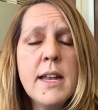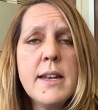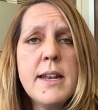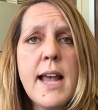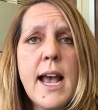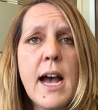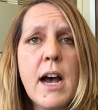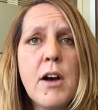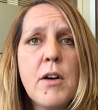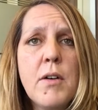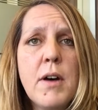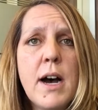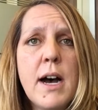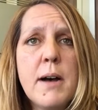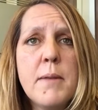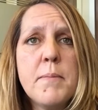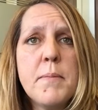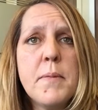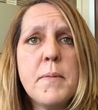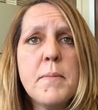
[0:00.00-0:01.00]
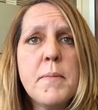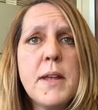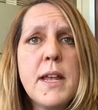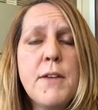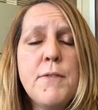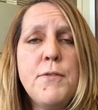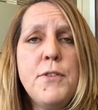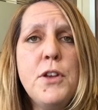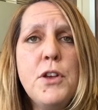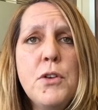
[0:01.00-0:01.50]
Now,
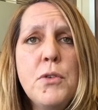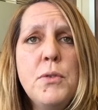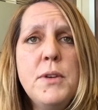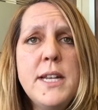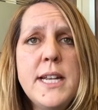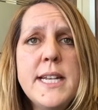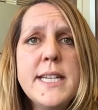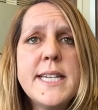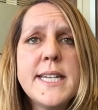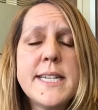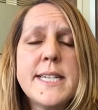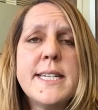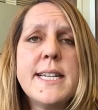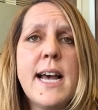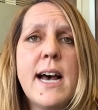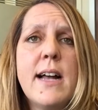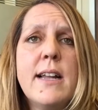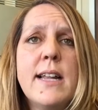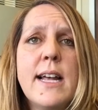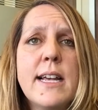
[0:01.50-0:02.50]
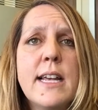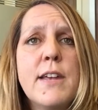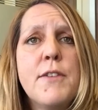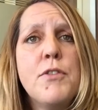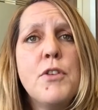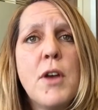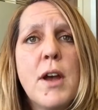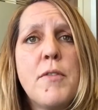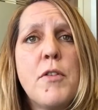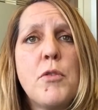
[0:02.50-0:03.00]
if you need to sell, like
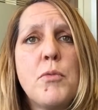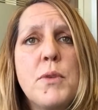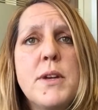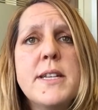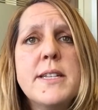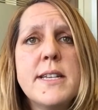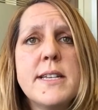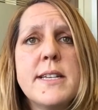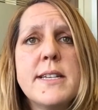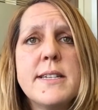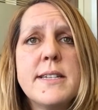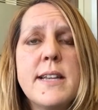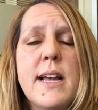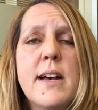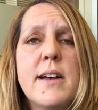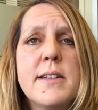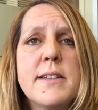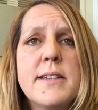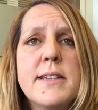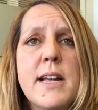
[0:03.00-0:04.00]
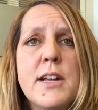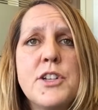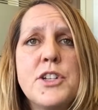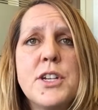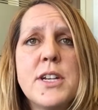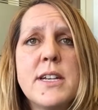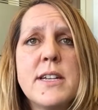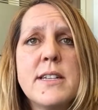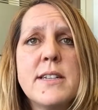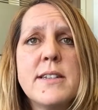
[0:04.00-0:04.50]
if you have a reason to sell, such
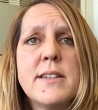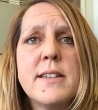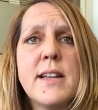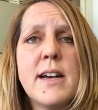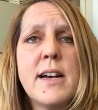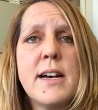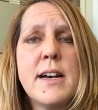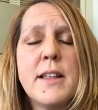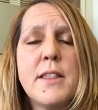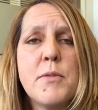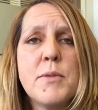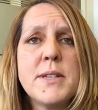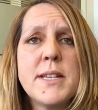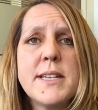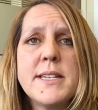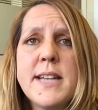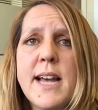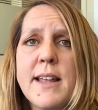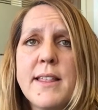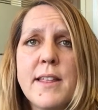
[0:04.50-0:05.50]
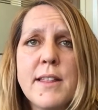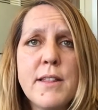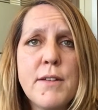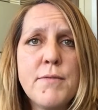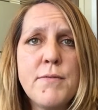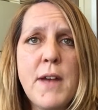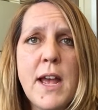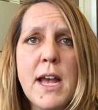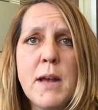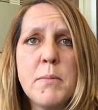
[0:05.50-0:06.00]
as there was a death in the
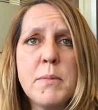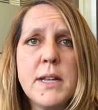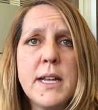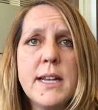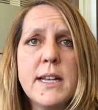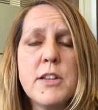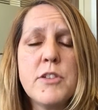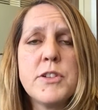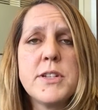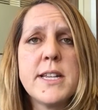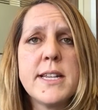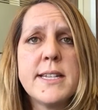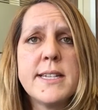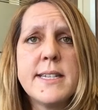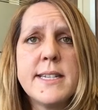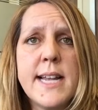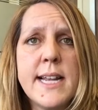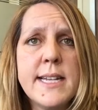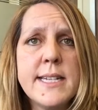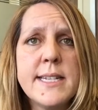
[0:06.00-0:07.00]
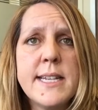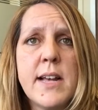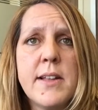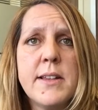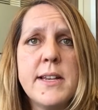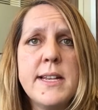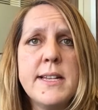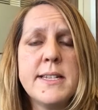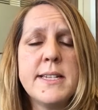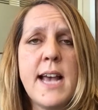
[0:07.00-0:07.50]
family and there's a estate sale
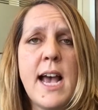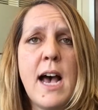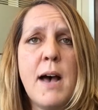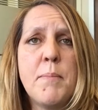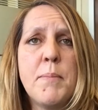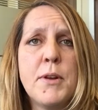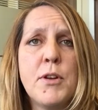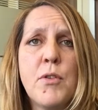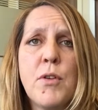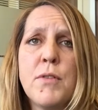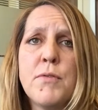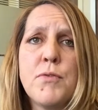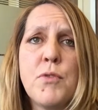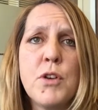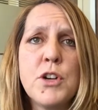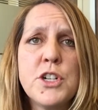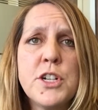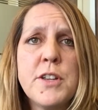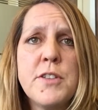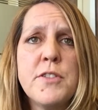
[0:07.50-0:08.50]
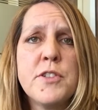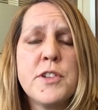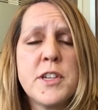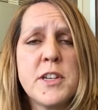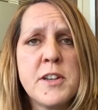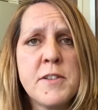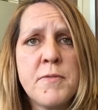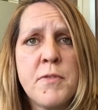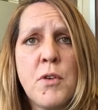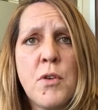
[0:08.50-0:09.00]
that needs to happen, or unfortunately there's a
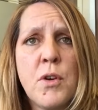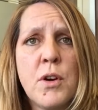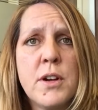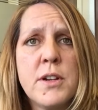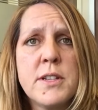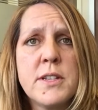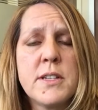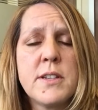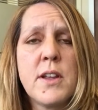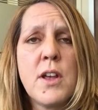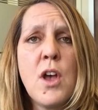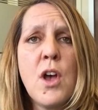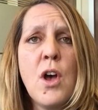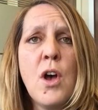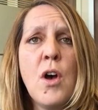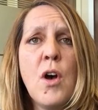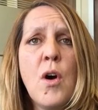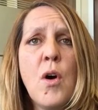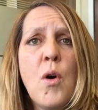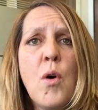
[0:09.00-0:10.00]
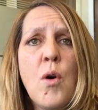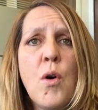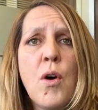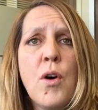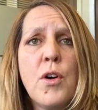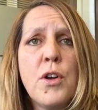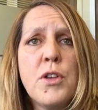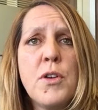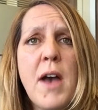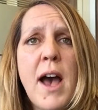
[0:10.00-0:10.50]
divorce,
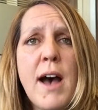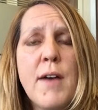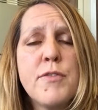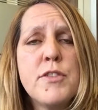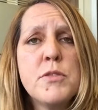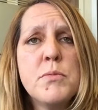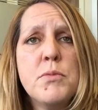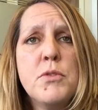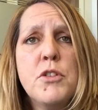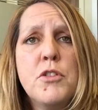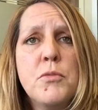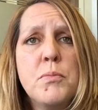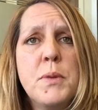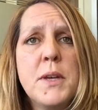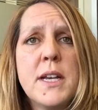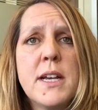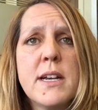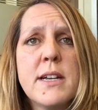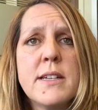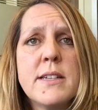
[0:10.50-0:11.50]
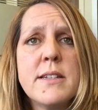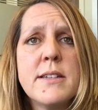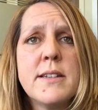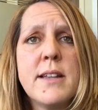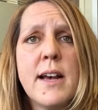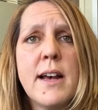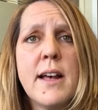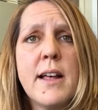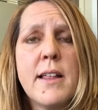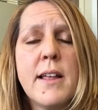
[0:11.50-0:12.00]
or you have to move because
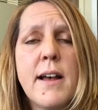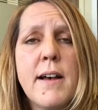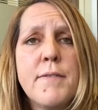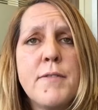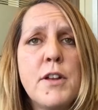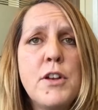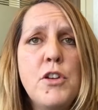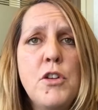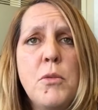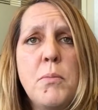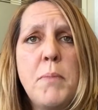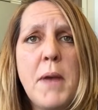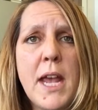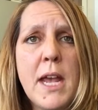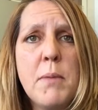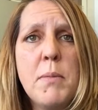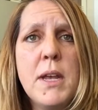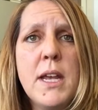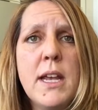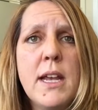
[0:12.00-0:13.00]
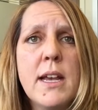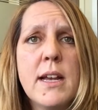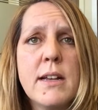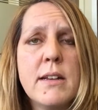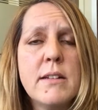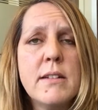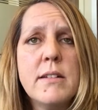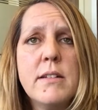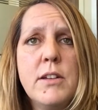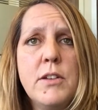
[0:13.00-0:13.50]
of a new baby
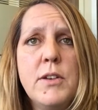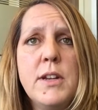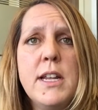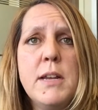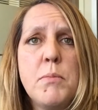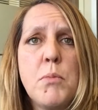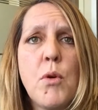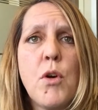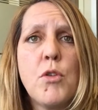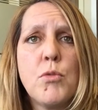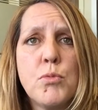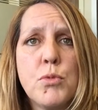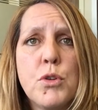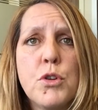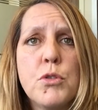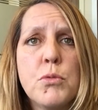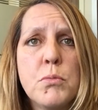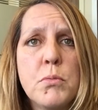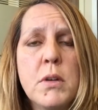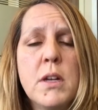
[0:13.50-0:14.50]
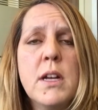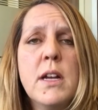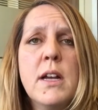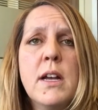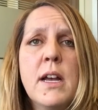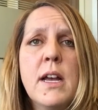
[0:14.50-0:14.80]
and you need more room,